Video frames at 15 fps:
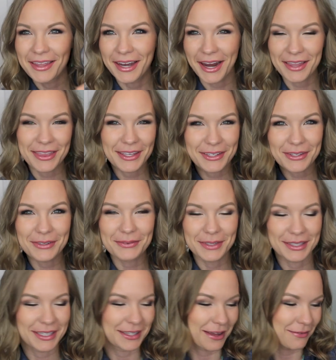then I think you'll
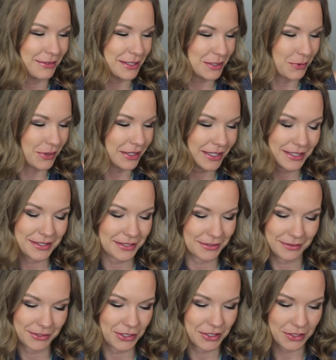really love this one.
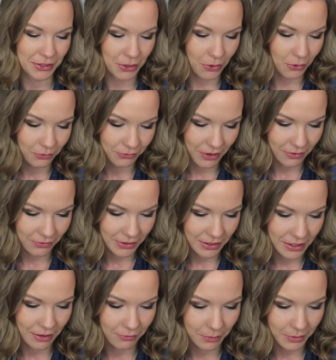It's just a cult favorite.
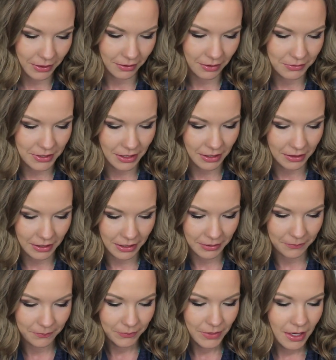Everybody loves it, I
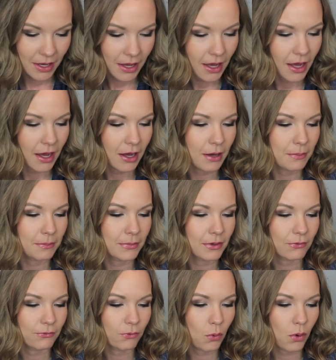think.
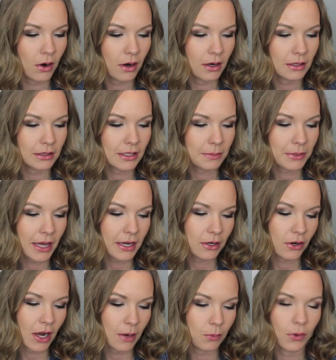Um, for lip
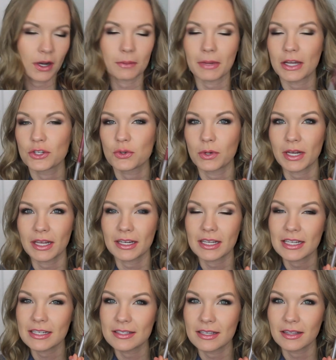liner, I'm wearing my
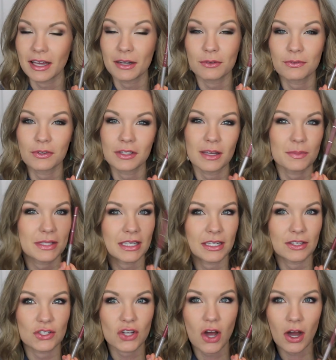Jordana Easy Liner for Lips
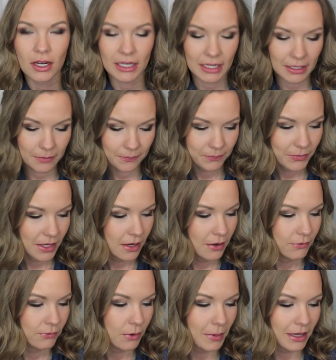in Tawny.
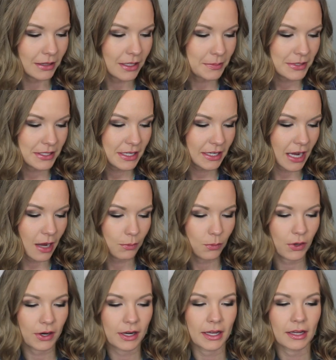For my lipstick, I'm
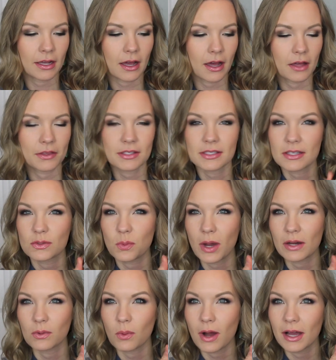wearing, uh, this is
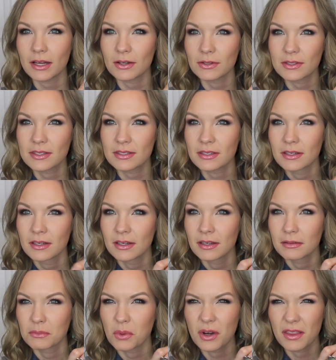Wet n Wild's,
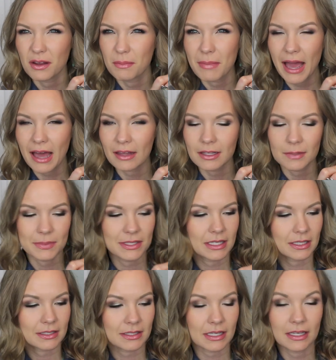one of their matte
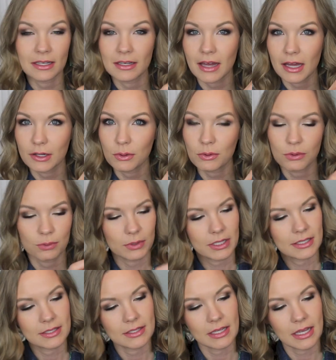lipsticks in
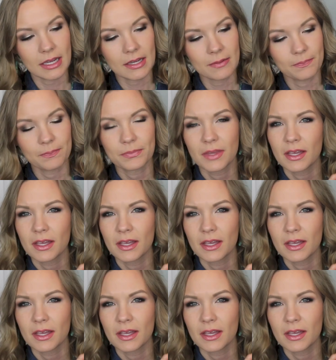903C.